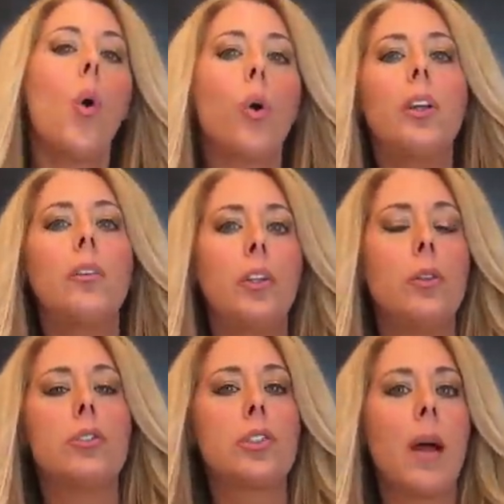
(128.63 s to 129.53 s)
or you've
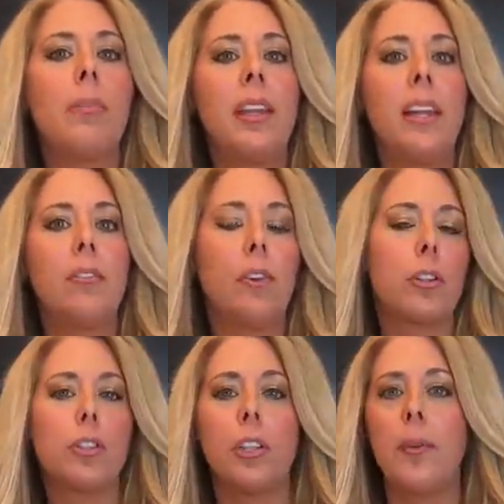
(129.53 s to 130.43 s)
used something for
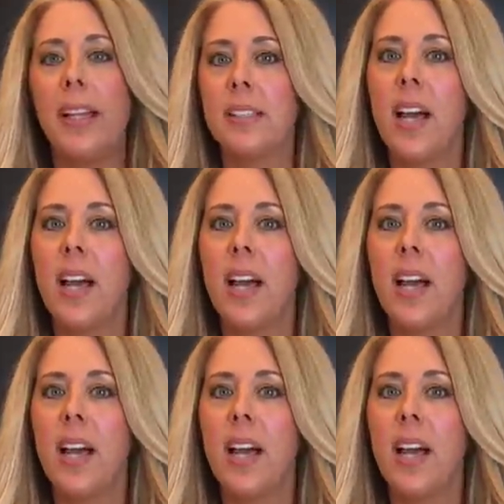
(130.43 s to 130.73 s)
a certain amount